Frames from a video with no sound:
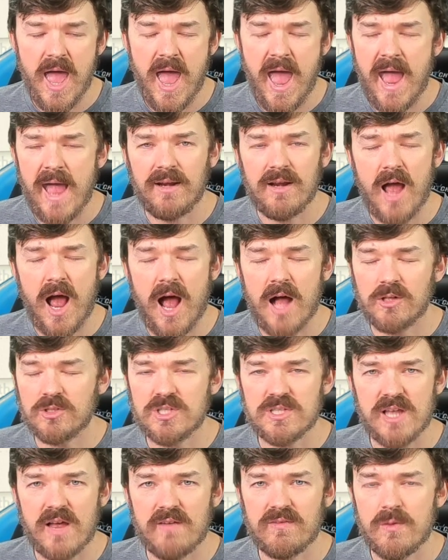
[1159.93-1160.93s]
and I'll
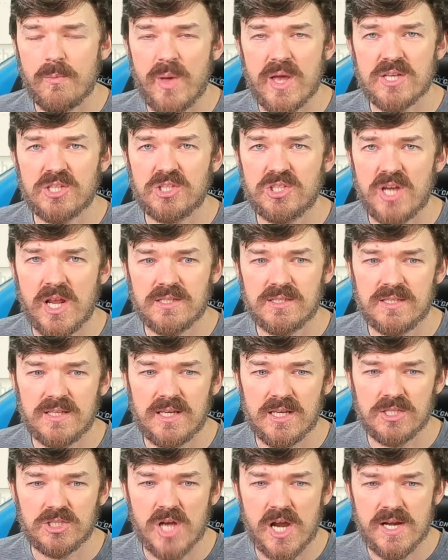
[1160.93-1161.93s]
just have the best chance to
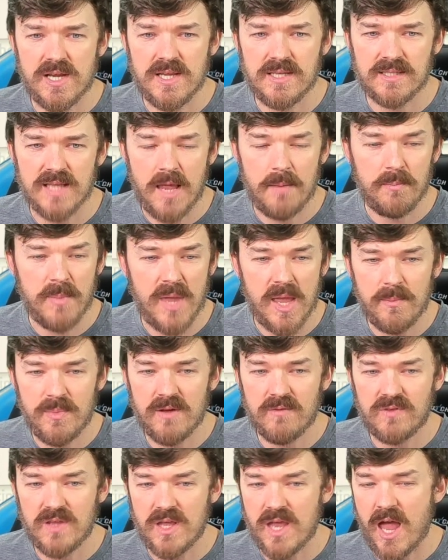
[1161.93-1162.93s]
get shinies. And
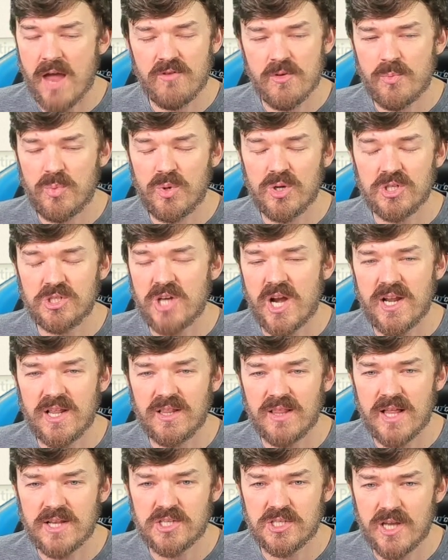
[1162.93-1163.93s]
maybe if they ever put shiny
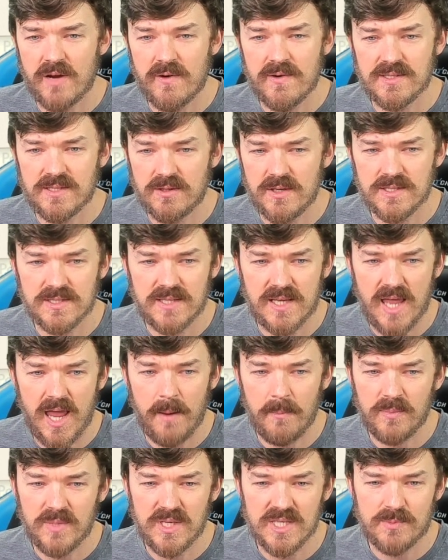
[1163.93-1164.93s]
legendaries in this
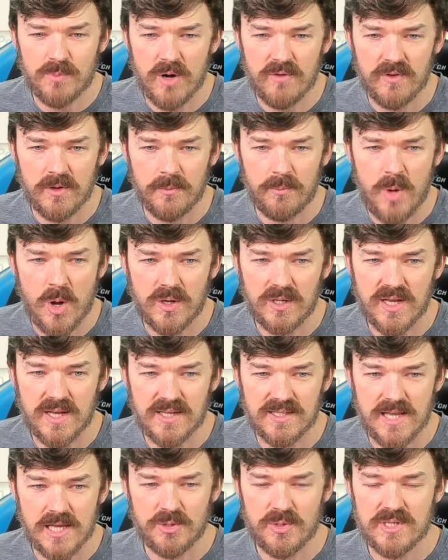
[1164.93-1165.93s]
game, these Perfect
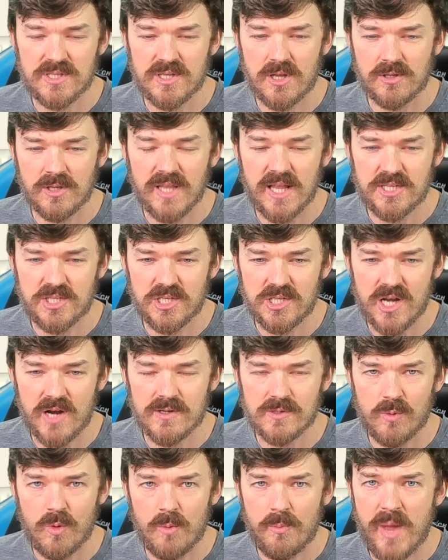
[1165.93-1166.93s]
Pokedex entries on the
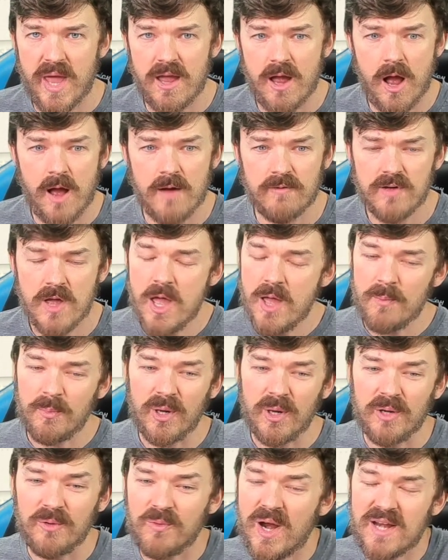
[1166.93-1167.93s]
legendaries will pay off.
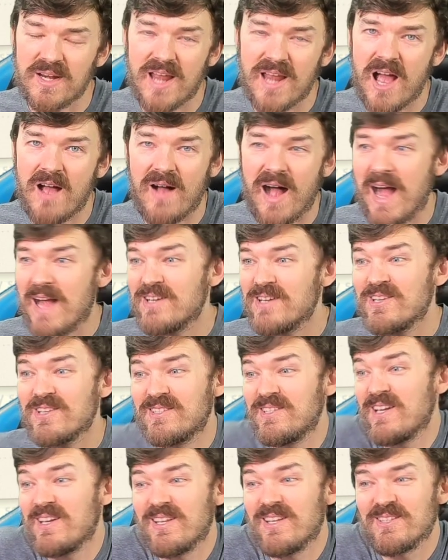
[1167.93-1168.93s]
But right now, I
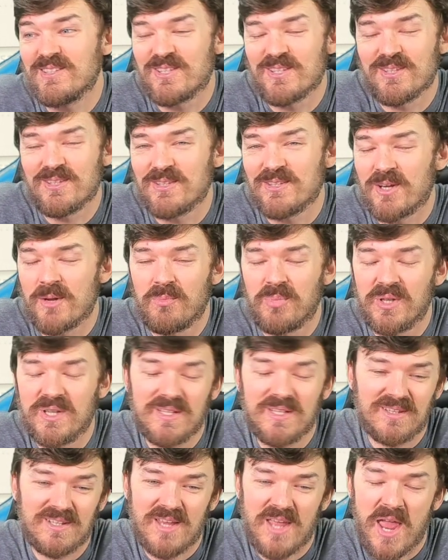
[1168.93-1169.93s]
just did it to
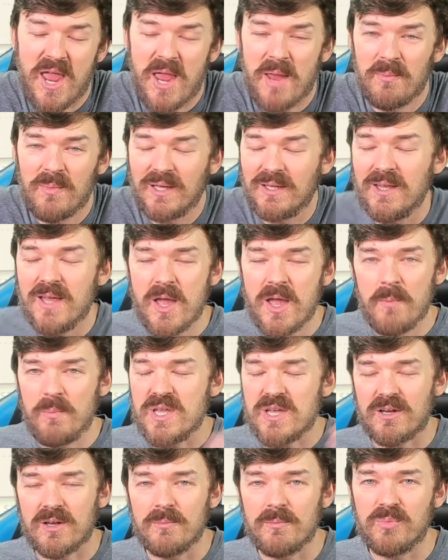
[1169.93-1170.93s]
complete the game and
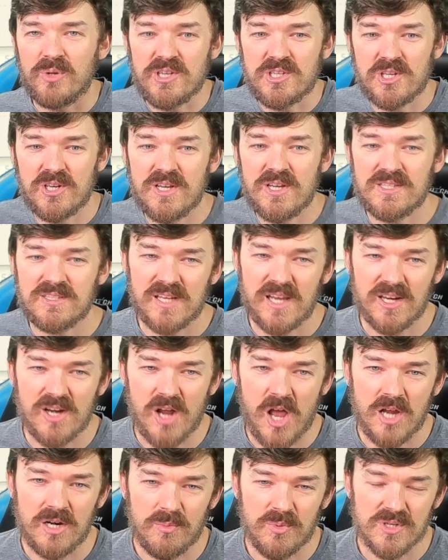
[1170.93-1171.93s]
be a completionist and get
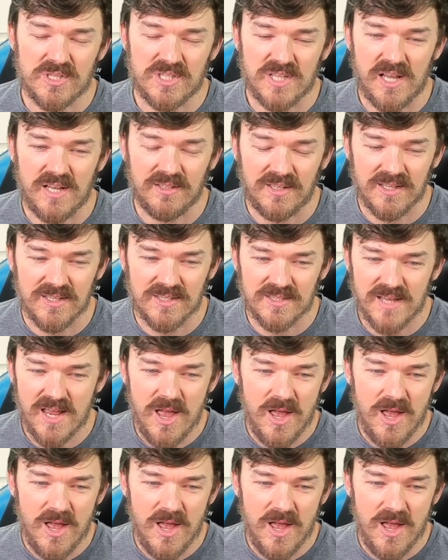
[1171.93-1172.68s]
100% because